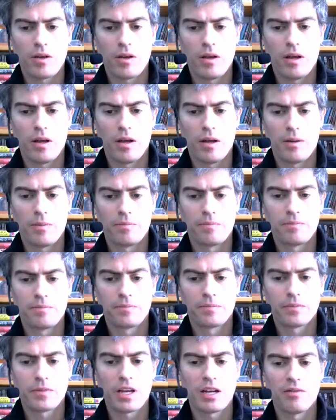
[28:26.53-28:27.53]

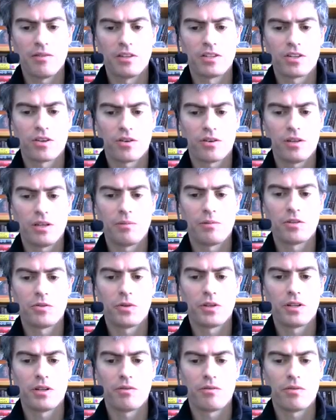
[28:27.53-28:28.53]
kind of internally
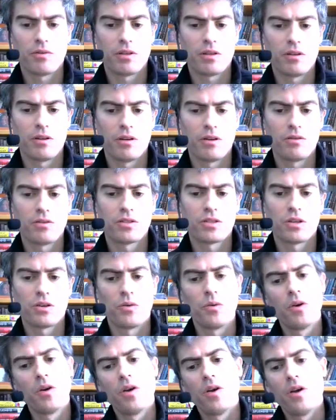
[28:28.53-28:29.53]
between the nodes.
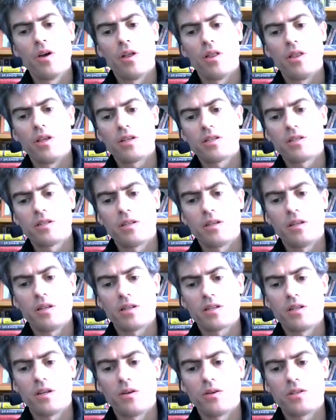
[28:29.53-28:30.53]
So this
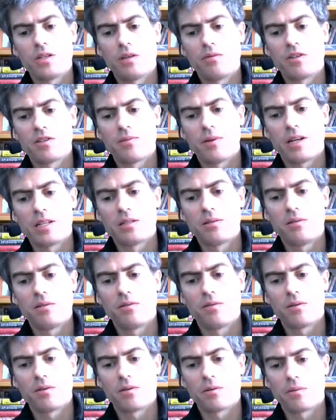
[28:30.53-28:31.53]
node is then responsible
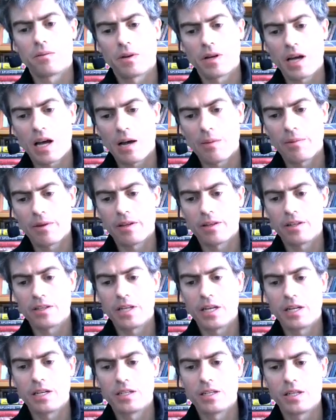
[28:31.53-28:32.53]
for copying the
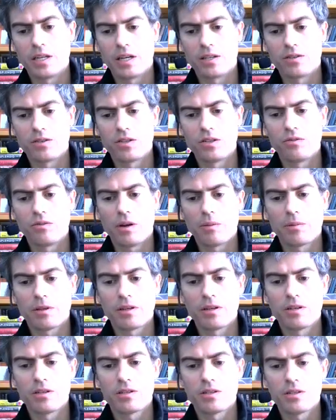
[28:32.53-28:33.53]
data to the other two
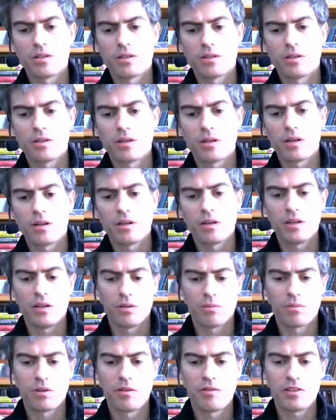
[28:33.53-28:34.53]
replicas. In
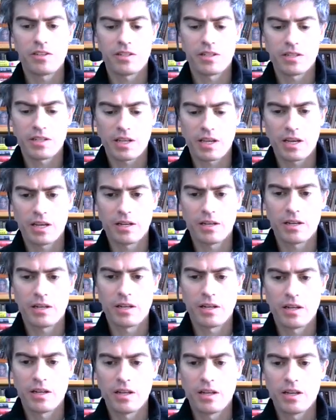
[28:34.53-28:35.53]
the previous slide,
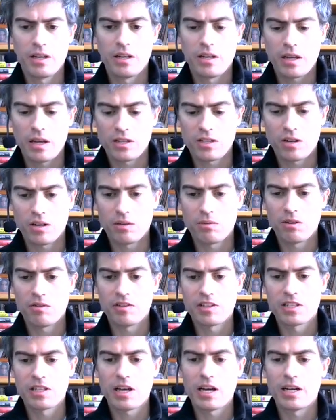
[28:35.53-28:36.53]

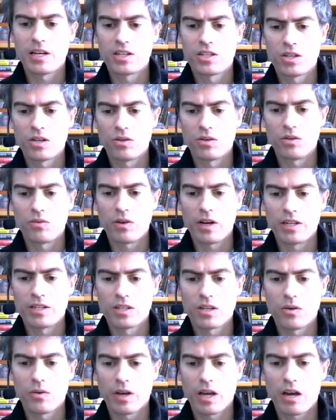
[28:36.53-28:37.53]
I showed the writes
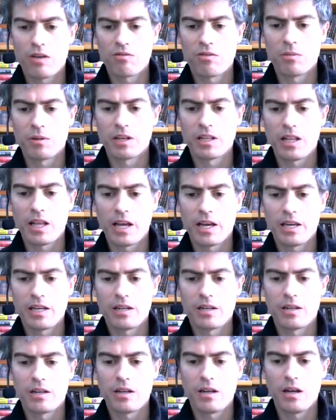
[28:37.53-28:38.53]
going out from a
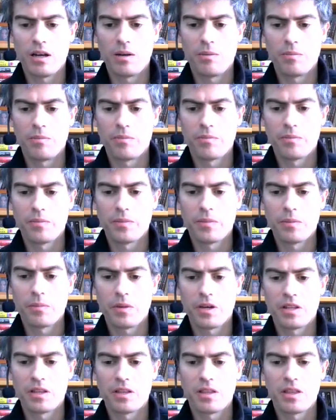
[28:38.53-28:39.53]
client,
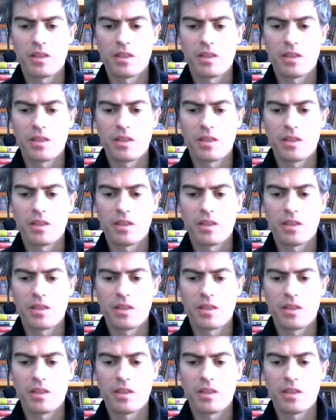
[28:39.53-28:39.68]
but